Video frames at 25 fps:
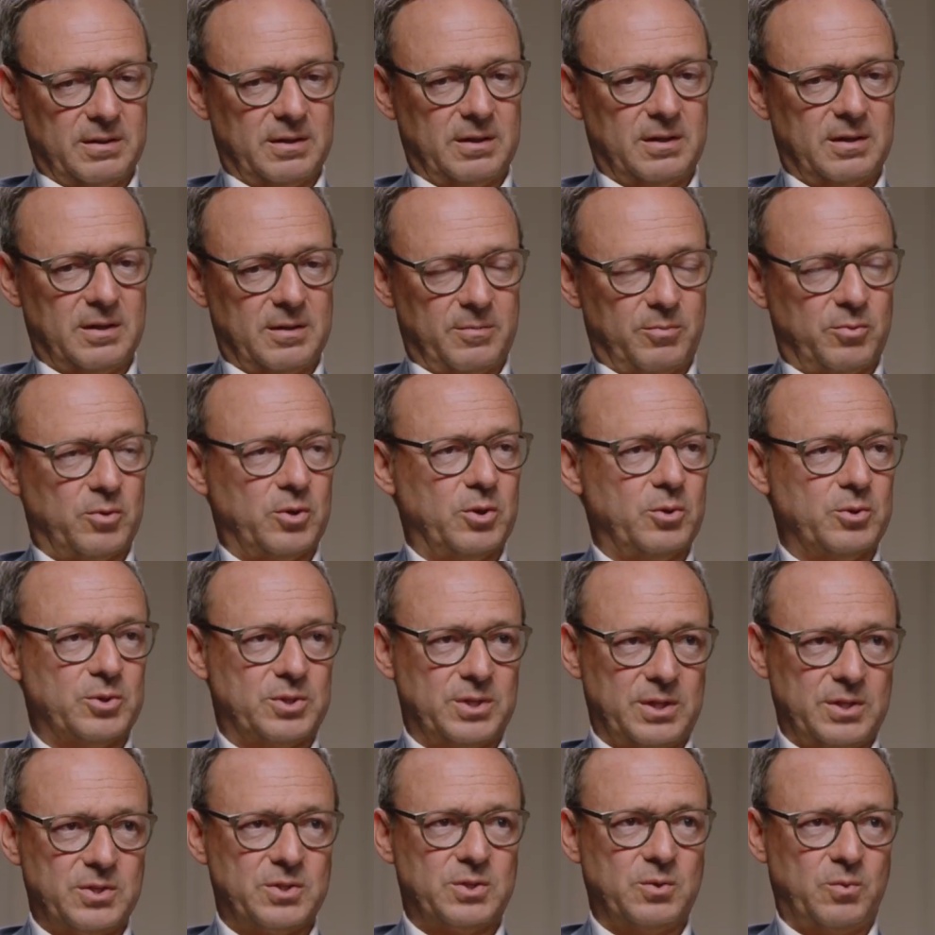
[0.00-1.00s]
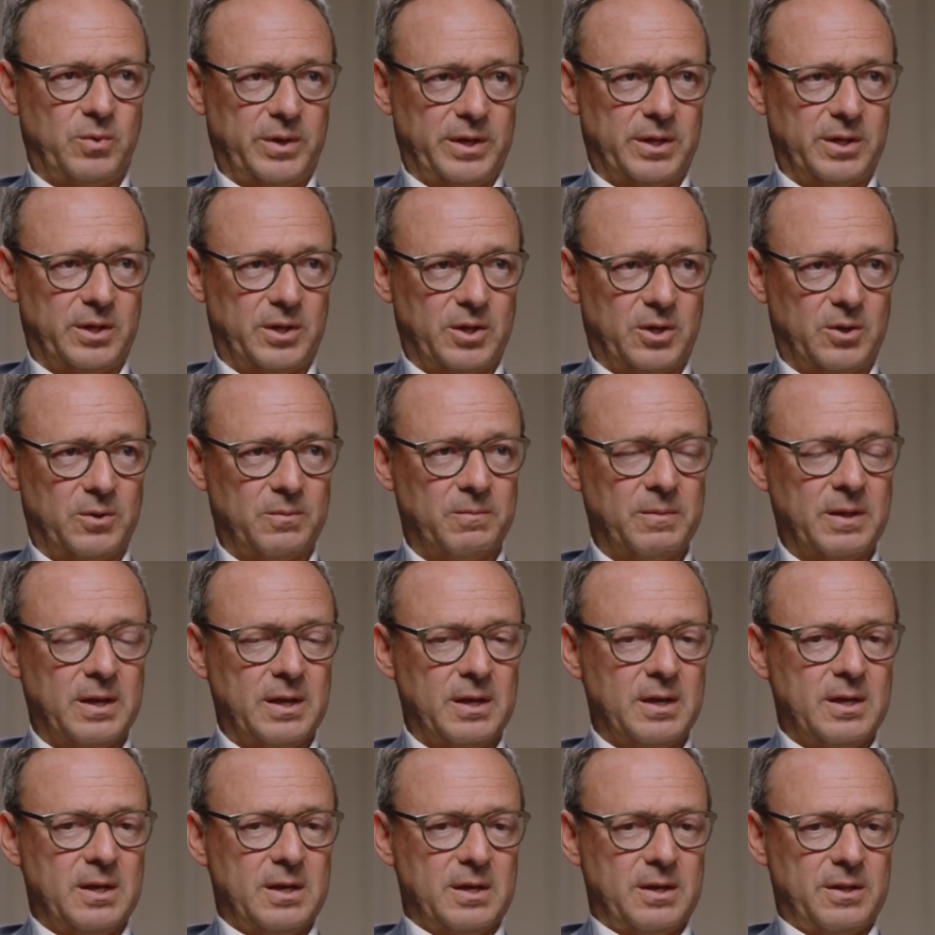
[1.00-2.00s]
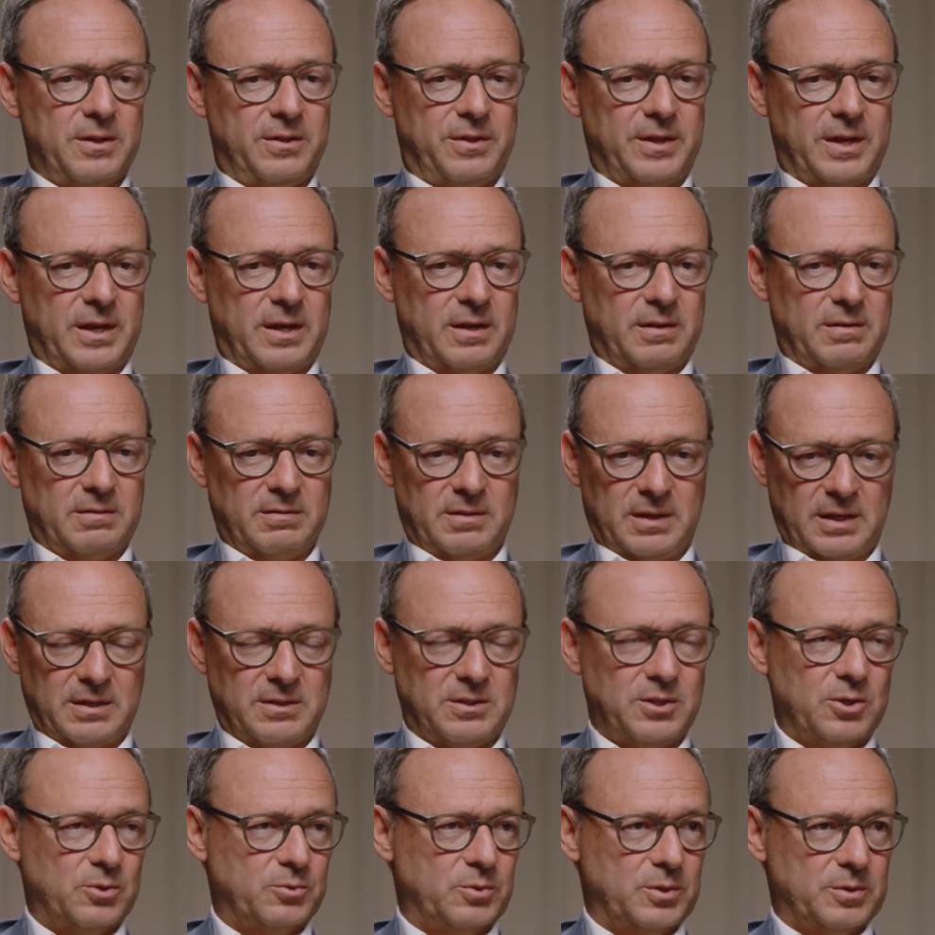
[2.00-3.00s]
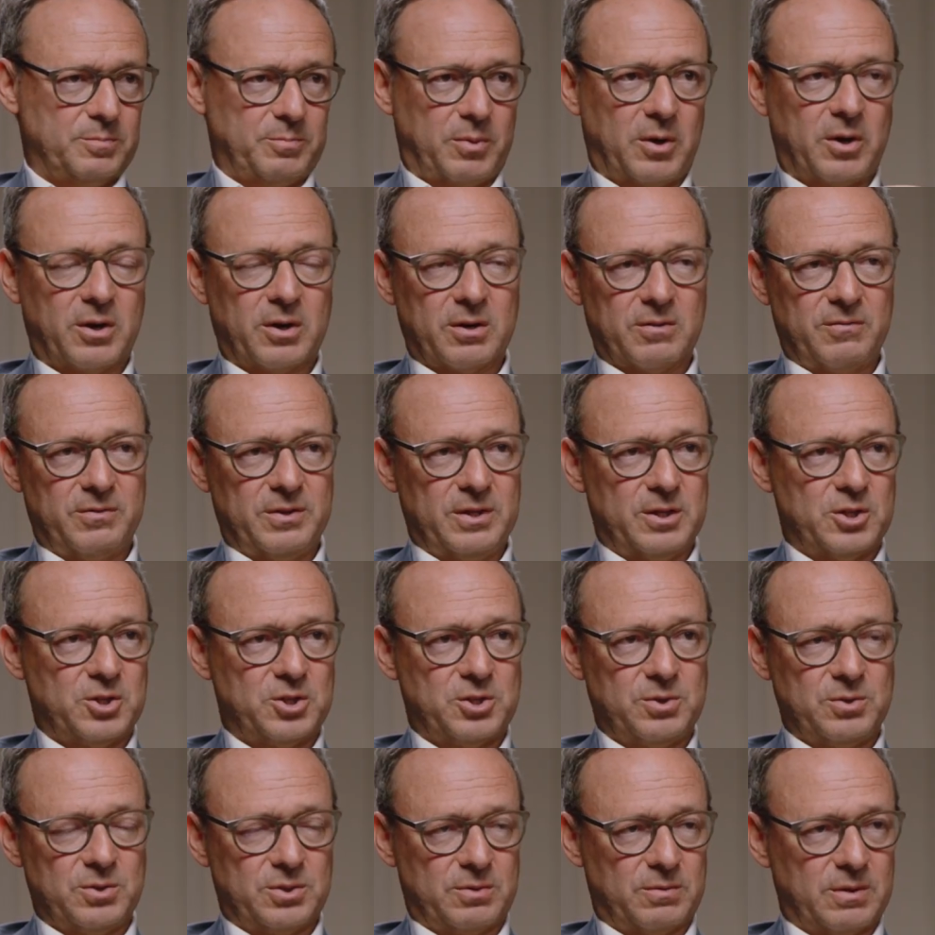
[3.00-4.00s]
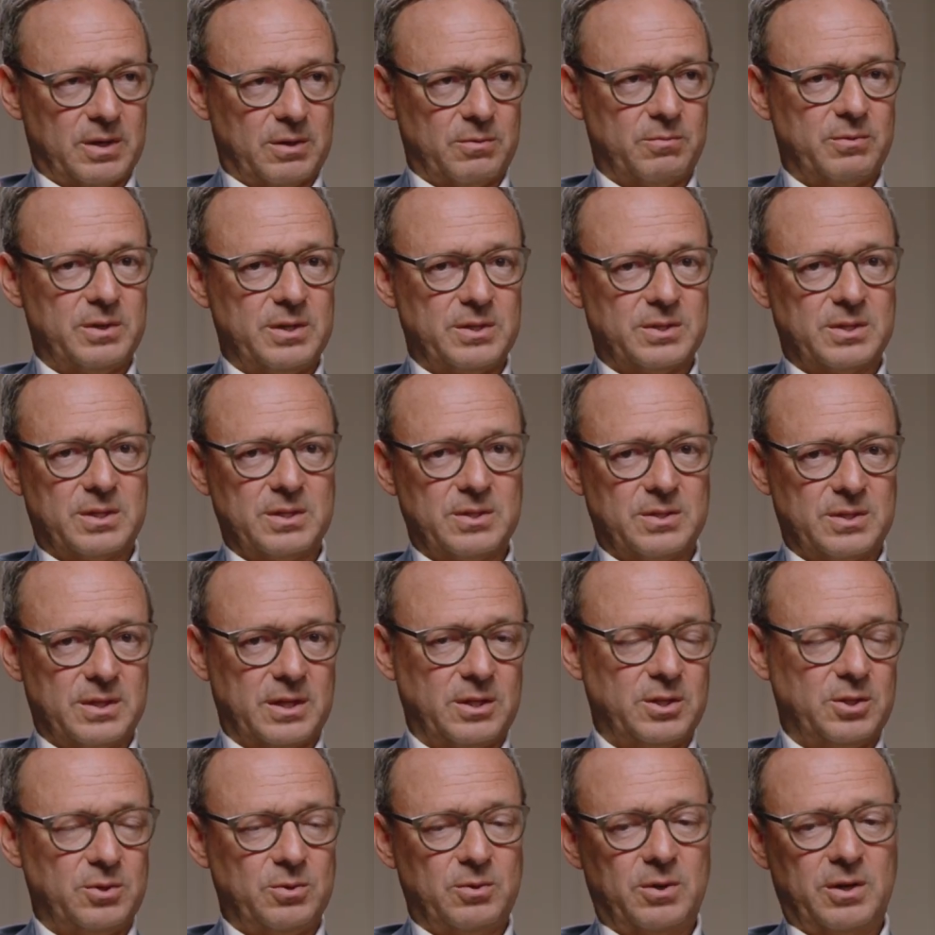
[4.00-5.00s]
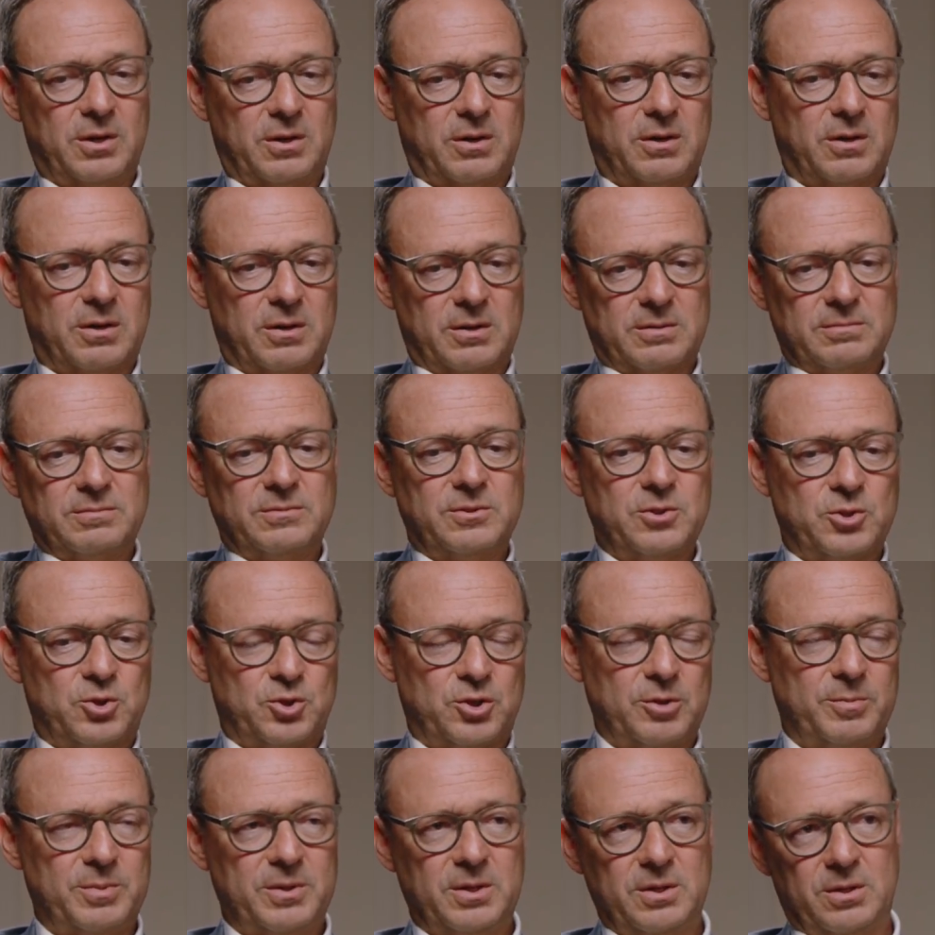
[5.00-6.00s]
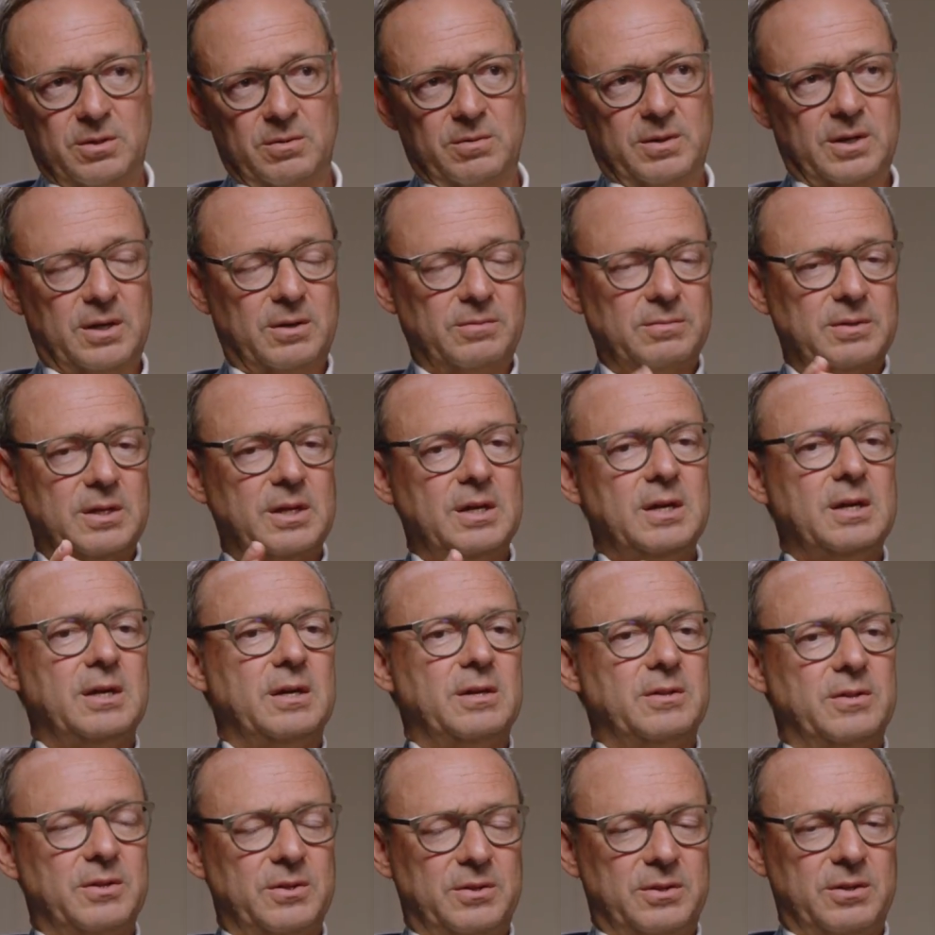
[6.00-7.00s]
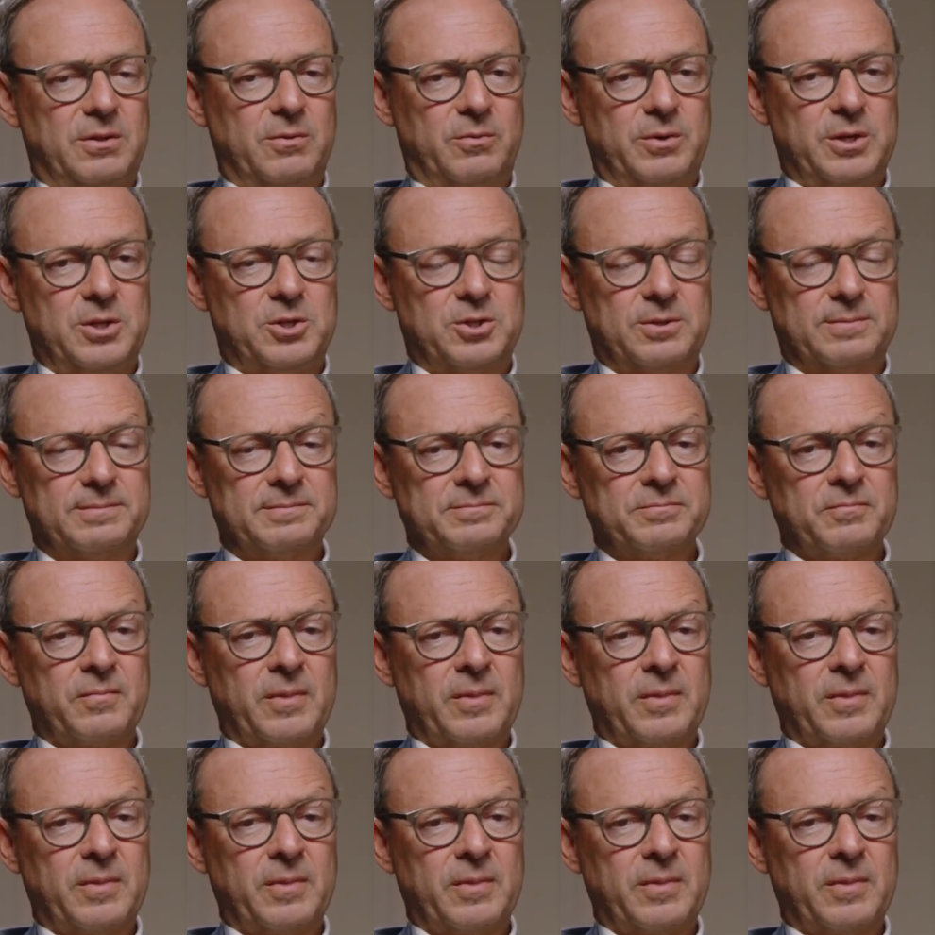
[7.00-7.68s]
approach is the way to go. That deals with part of the issues around risk, is that you are distributed around the region.